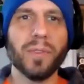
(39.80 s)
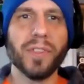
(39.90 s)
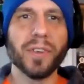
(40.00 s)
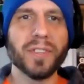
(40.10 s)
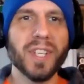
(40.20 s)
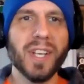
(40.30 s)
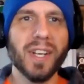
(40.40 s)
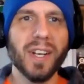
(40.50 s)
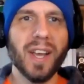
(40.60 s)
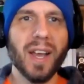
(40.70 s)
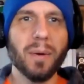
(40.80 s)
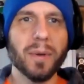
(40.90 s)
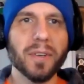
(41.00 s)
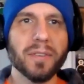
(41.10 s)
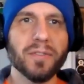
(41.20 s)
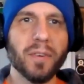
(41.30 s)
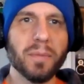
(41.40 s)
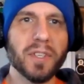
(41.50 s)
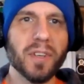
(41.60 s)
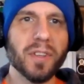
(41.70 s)
13 hours from
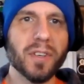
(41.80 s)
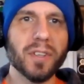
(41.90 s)
each other.